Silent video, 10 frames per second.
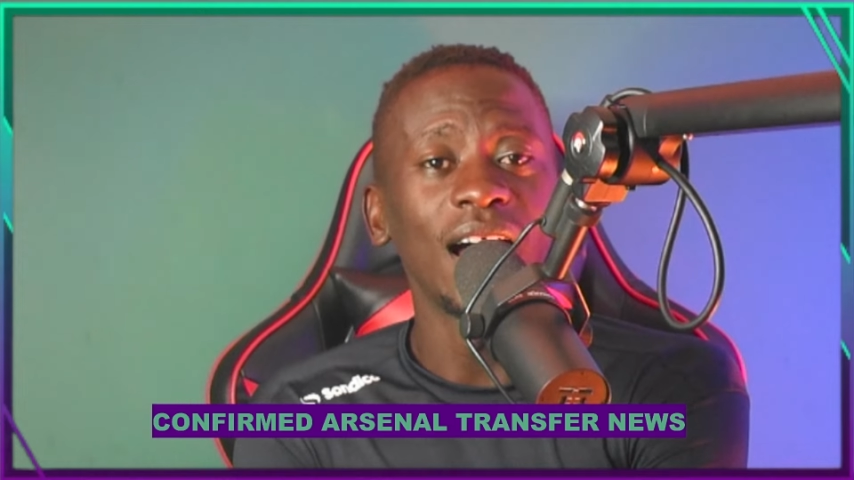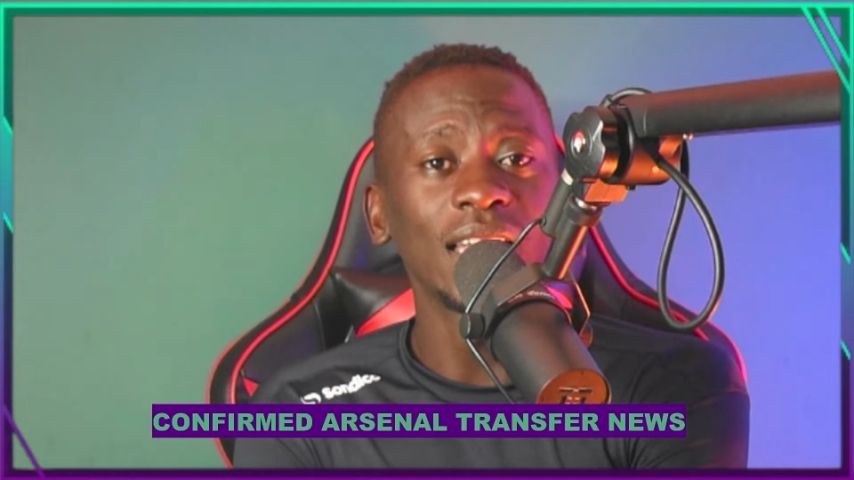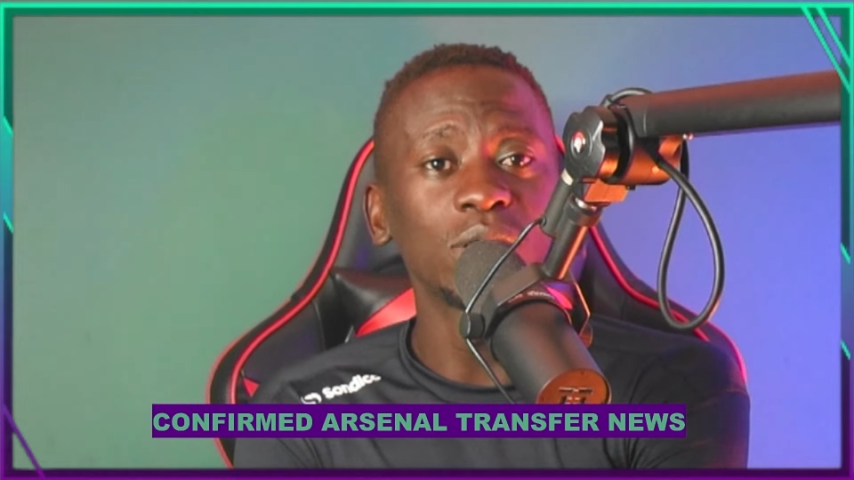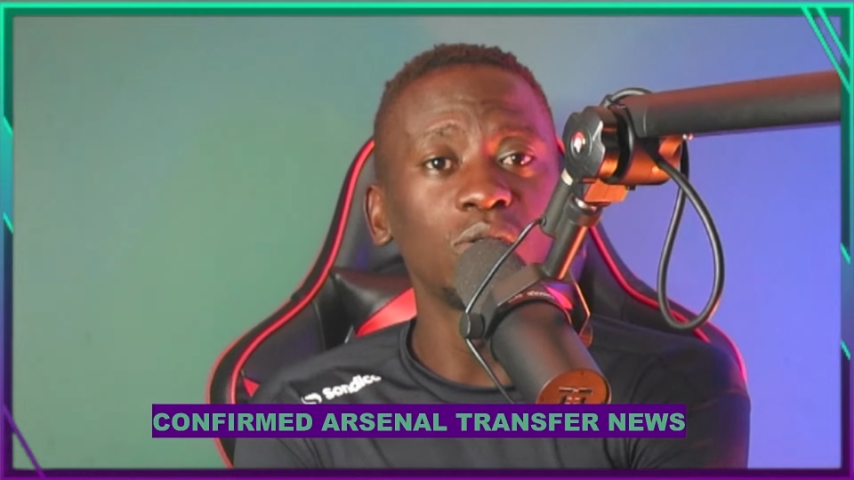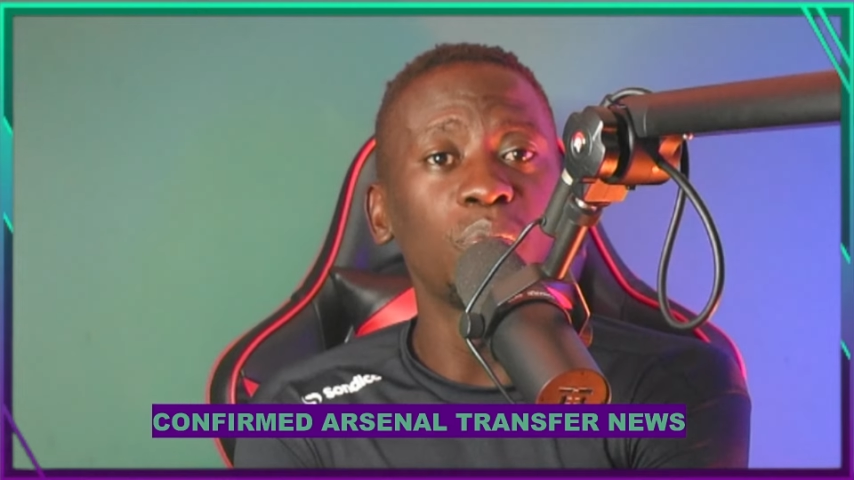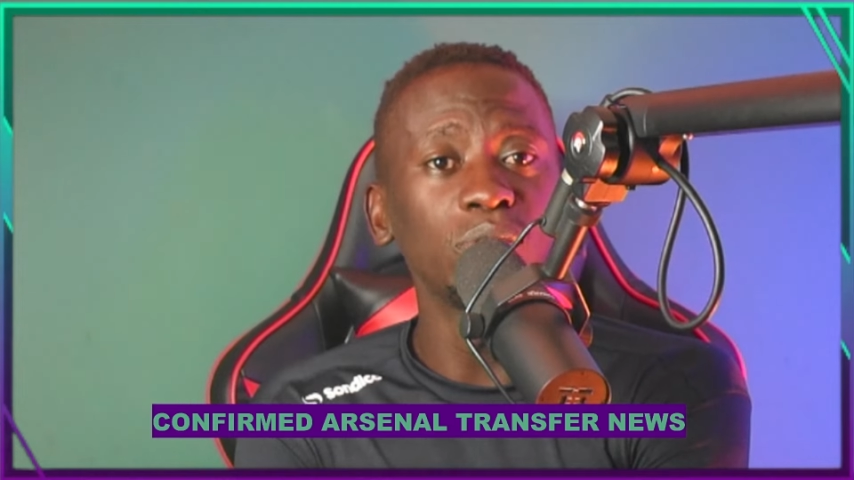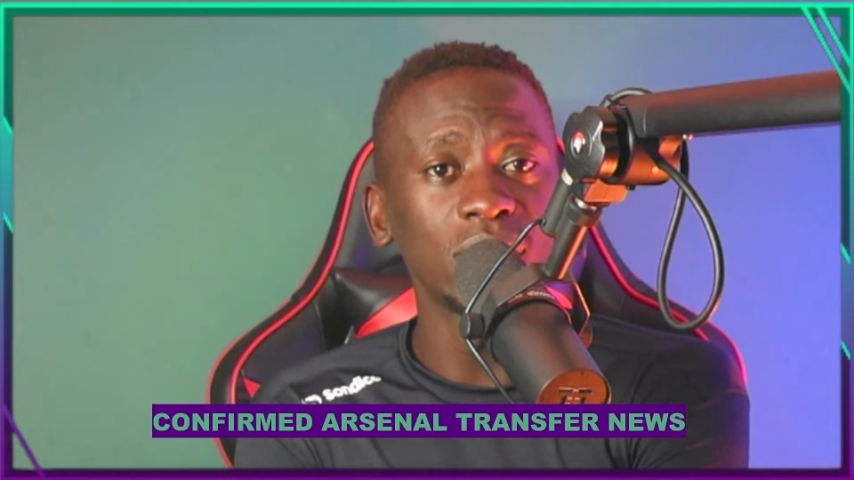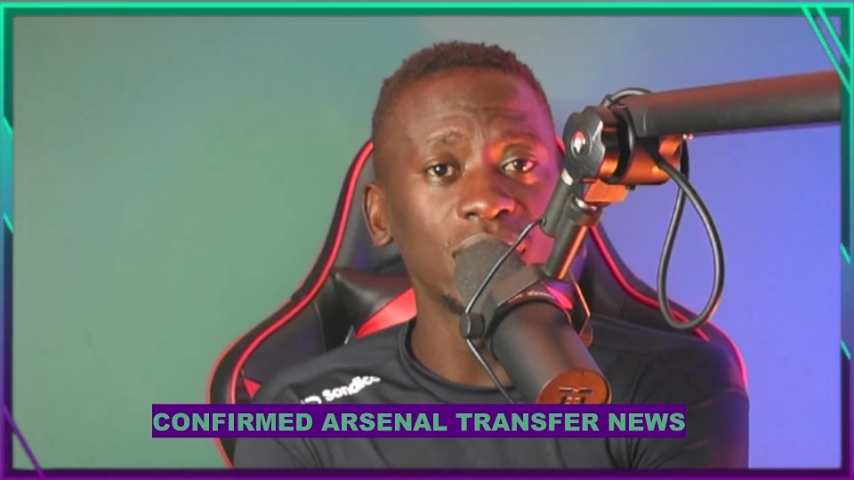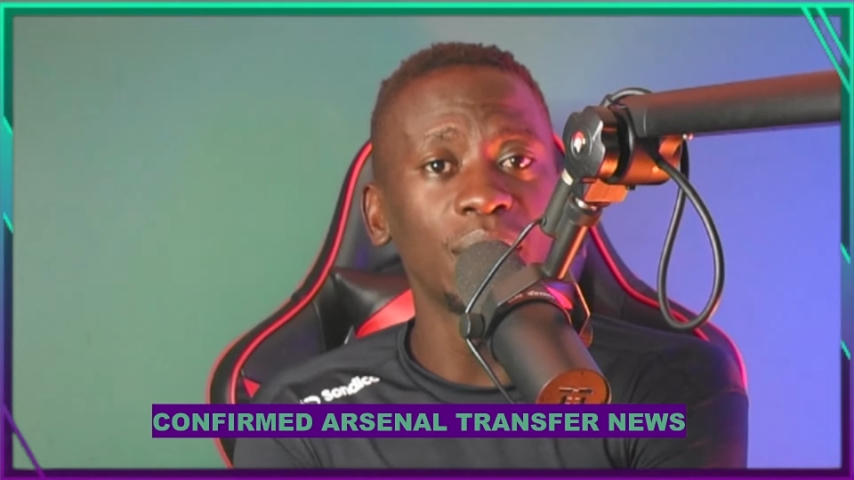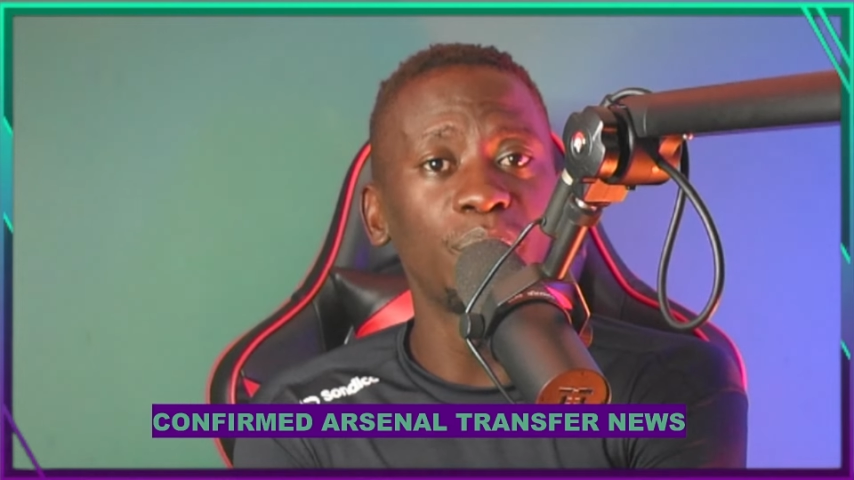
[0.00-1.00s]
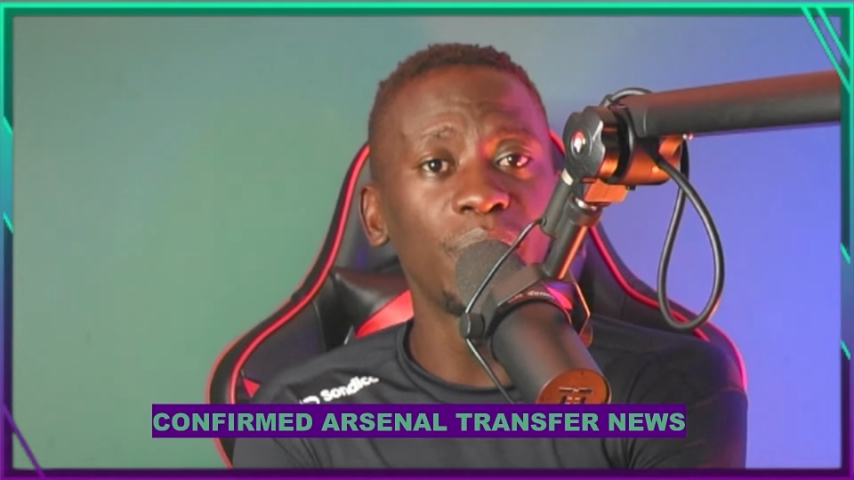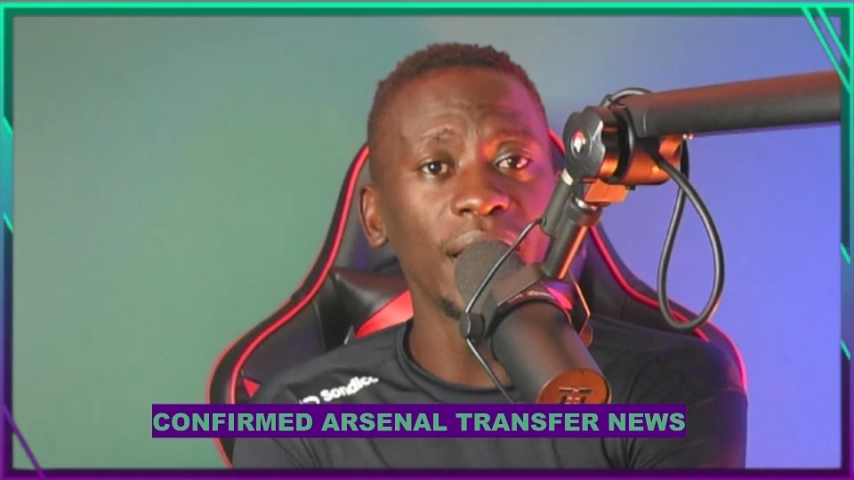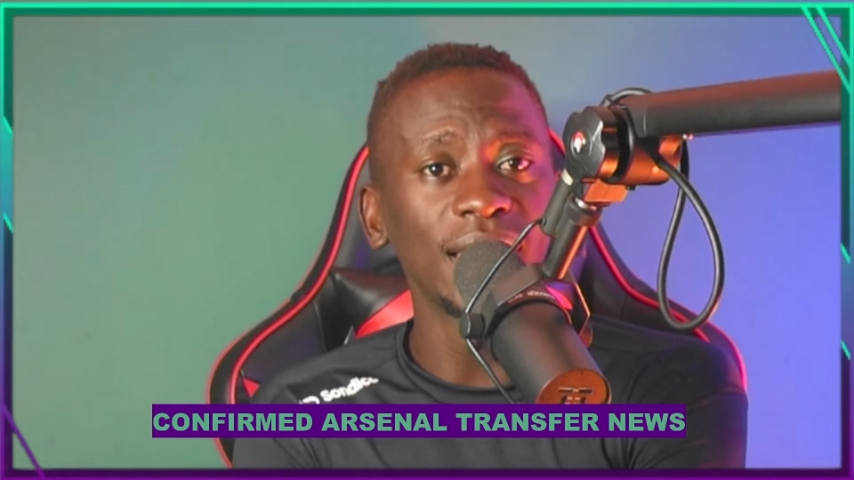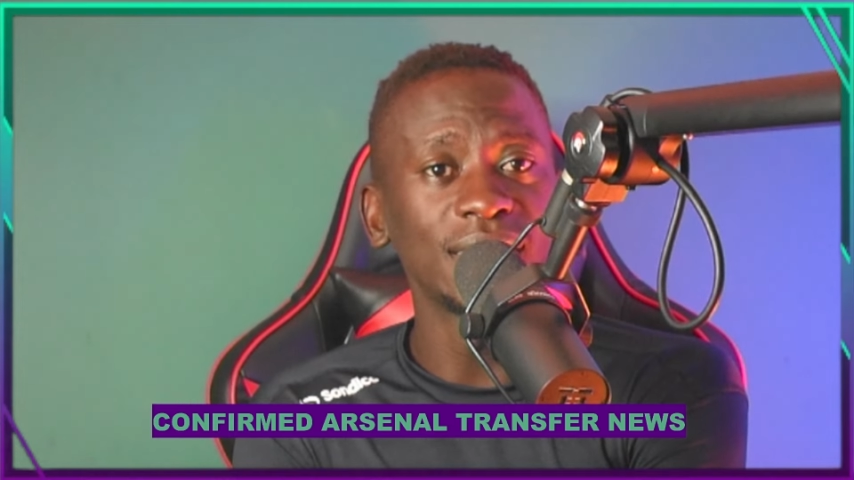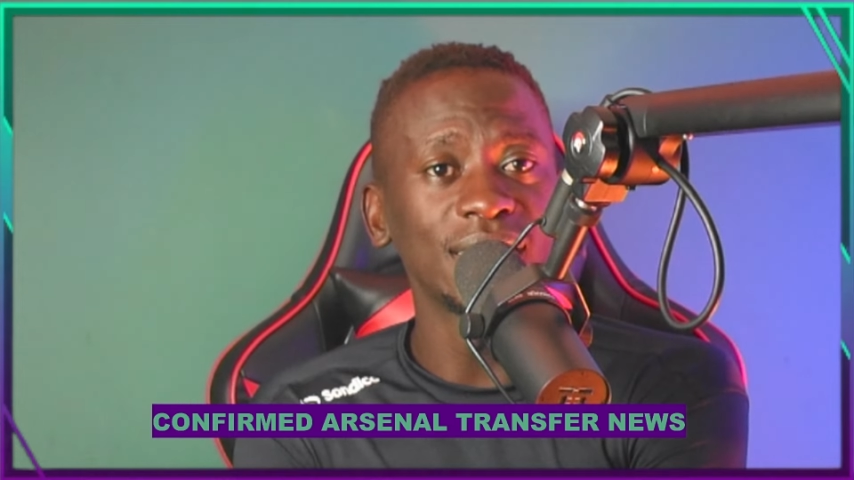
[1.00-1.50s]
Arsenal put in a
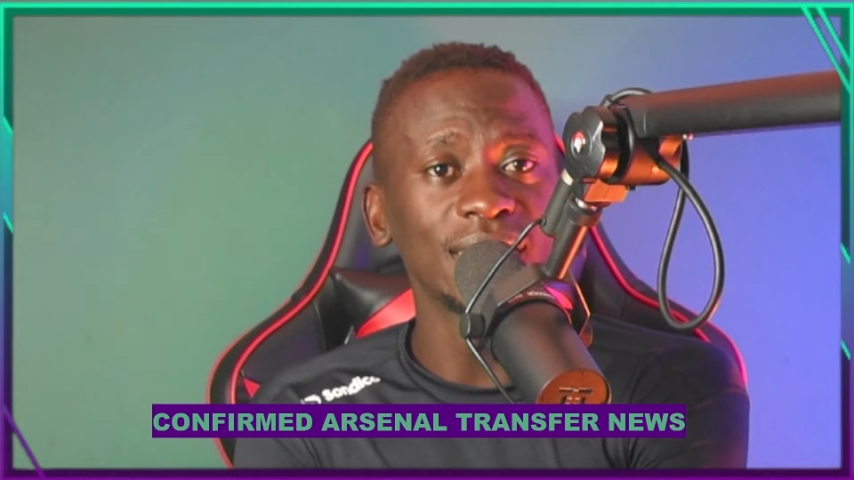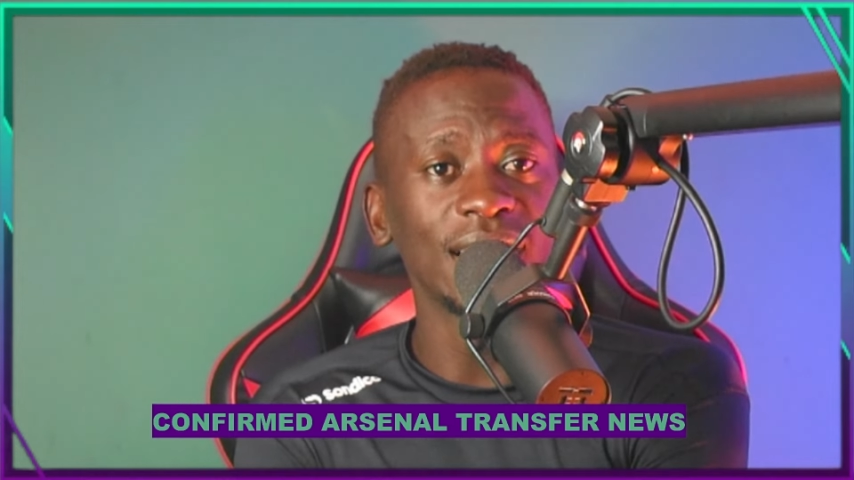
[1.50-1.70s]
bet